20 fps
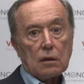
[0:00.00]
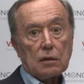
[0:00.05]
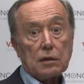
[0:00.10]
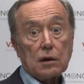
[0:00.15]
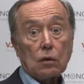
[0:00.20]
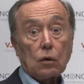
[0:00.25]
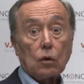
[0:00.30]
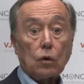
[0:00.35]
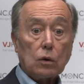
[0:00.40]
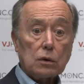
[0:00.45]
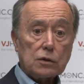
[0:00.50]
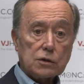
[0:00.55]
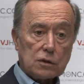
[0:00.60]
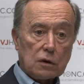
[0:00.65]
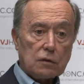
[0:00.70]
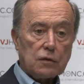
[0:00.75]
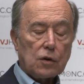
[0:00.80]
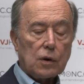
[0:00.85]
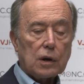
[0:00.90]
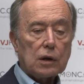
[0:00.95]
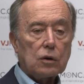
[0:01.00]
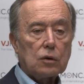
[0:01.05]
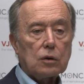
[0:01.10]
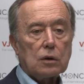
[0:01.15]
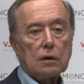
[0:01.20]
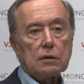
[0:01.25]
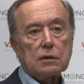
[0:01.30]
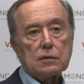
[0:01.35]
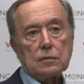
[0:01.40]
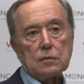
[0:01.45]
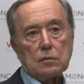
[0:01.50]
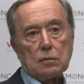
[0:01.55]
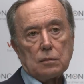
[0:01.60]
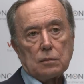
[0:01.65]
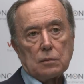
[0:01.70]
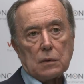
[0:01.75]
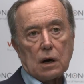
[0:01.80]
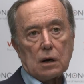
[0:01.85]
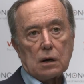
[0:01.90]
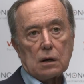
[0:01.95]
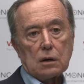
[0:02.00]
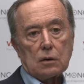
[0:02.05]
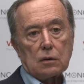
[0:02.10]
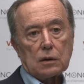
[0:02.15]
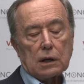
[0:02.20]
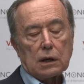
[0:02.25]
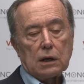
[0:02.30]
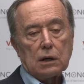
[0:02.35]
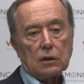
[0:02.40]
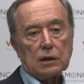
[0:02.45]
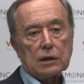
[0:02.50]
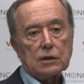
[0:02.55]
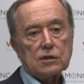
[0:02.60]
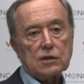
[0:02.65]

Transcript: They're also very good at killing